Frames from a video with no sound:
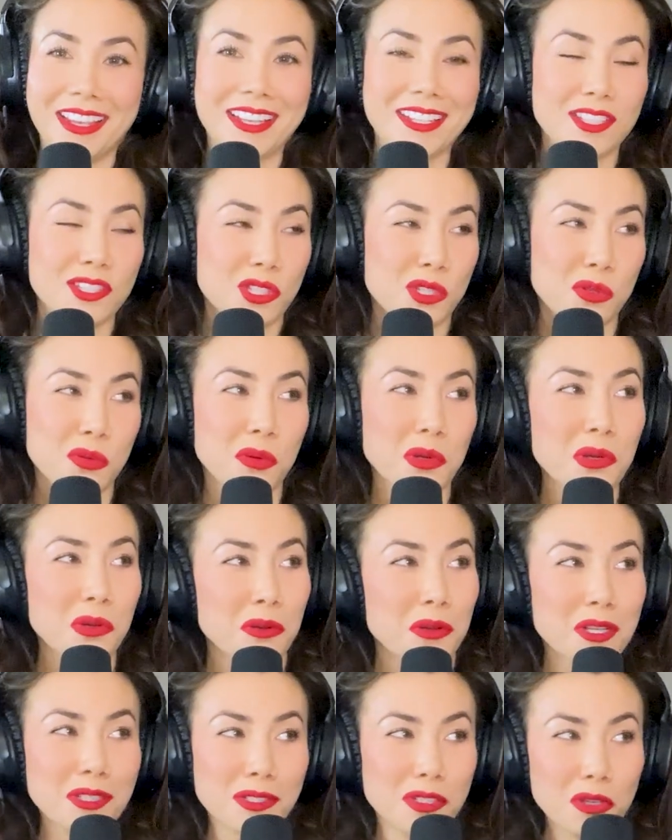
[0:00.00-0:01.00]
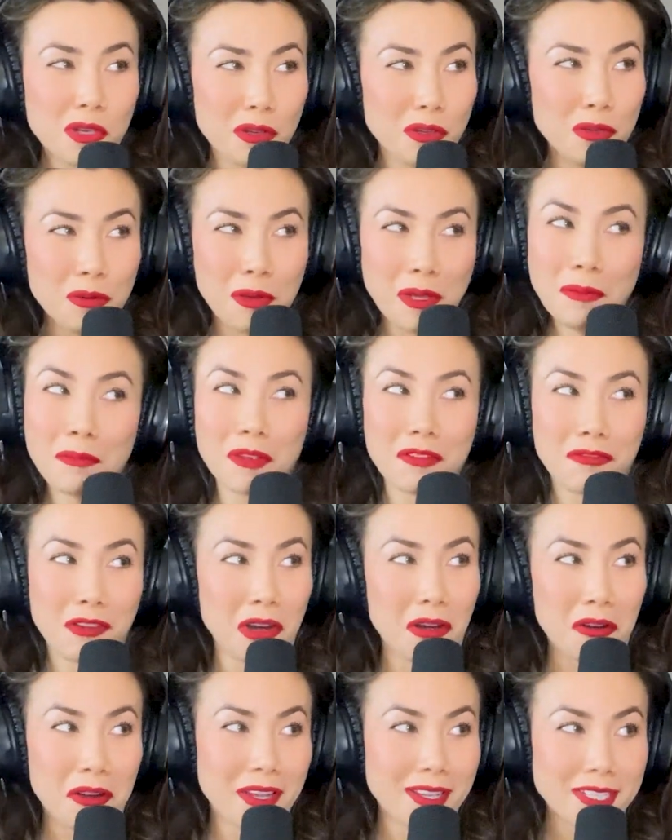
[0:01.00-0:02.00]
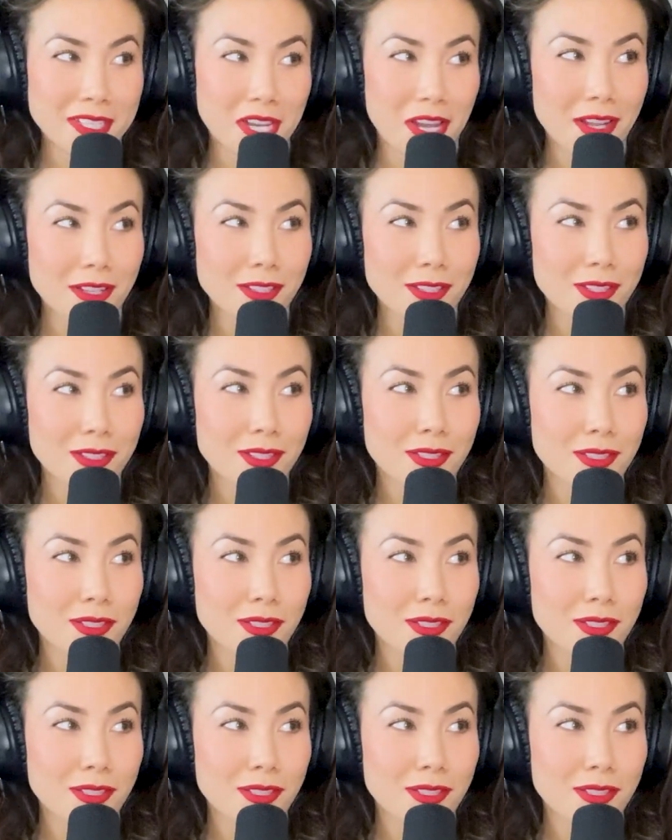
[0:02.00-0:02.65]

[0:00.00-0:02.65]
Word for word: It's true, because you you can be very intense